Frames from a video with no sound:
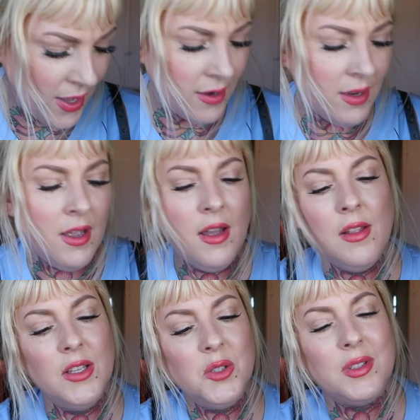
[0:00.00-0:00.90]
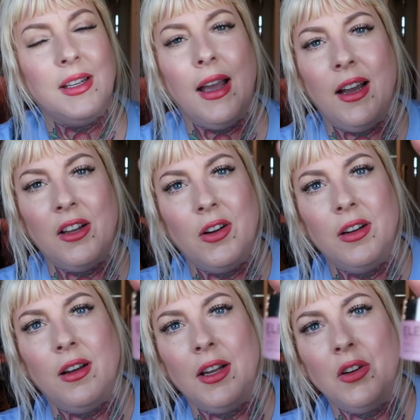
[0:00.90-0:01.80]
that. This was an
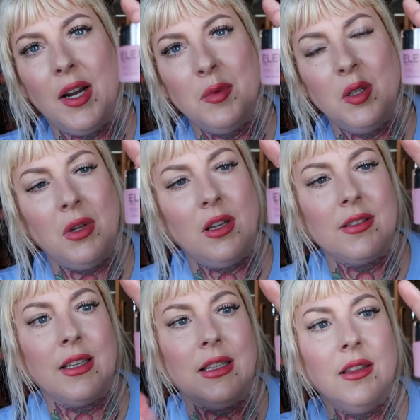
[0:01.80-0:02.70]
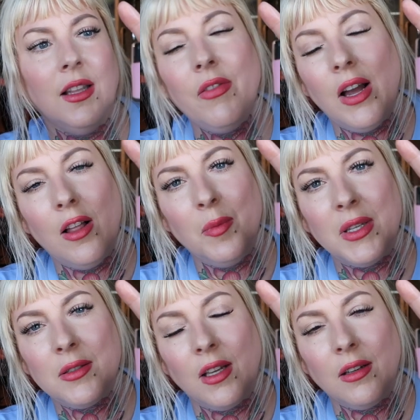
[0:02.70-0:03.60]
add-on. I grabbed it because I love
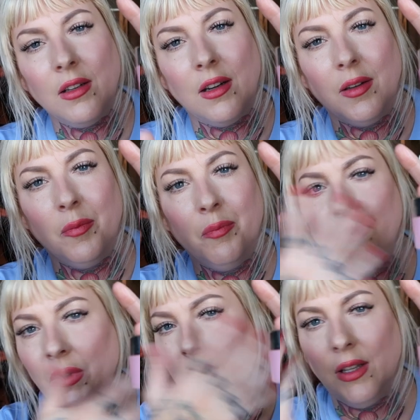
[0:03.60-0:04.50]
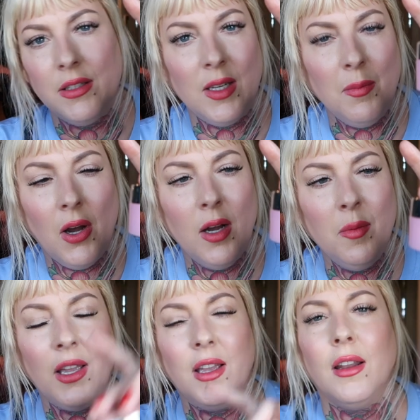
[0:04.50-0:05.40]
Elemis uh, cleansing
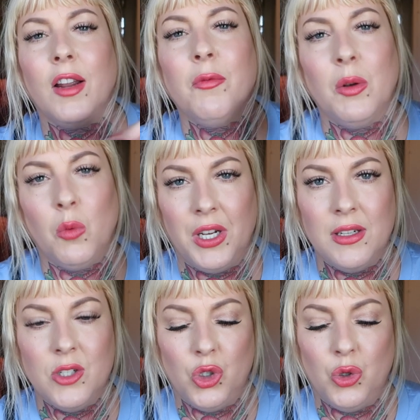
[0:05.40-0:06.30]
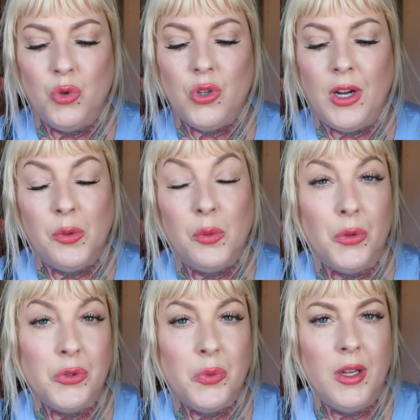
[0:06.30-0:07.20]
balm and I've been wanting to try the
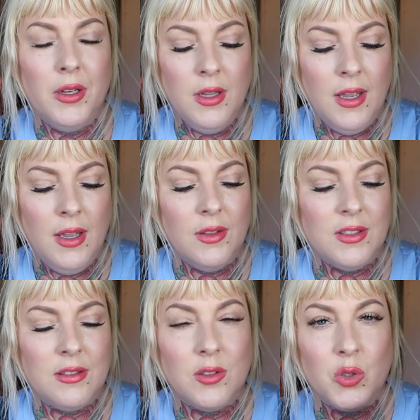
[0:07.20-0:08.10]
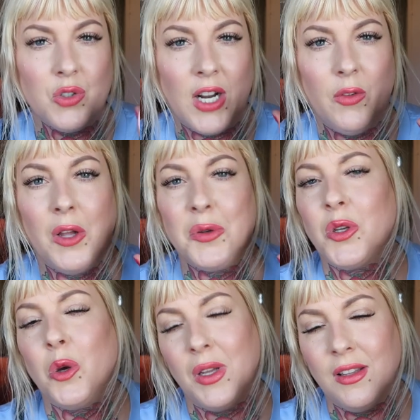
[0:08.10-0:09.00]
rose one. This is a little travel. I was
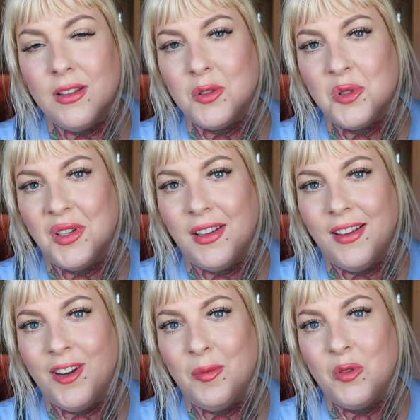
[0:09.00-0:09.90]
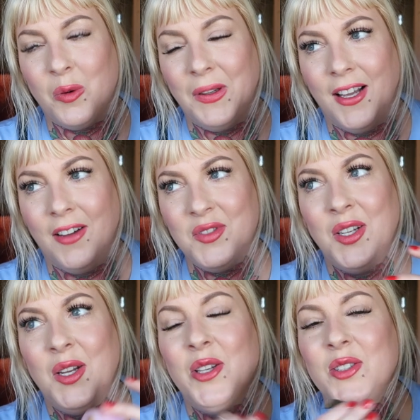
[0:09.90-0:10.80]
hoping that this was going to get here before we left
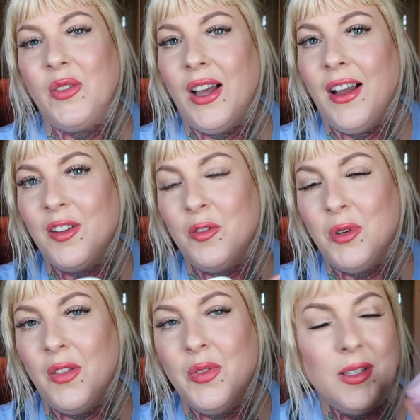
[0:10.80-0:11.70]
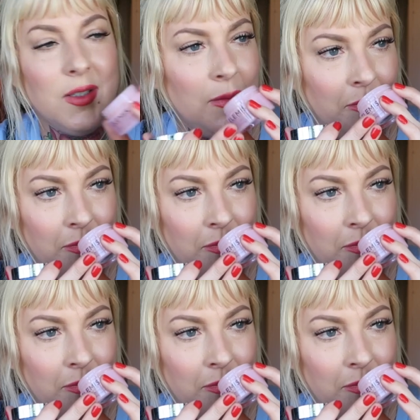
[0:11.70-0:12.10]
so that I could have brought this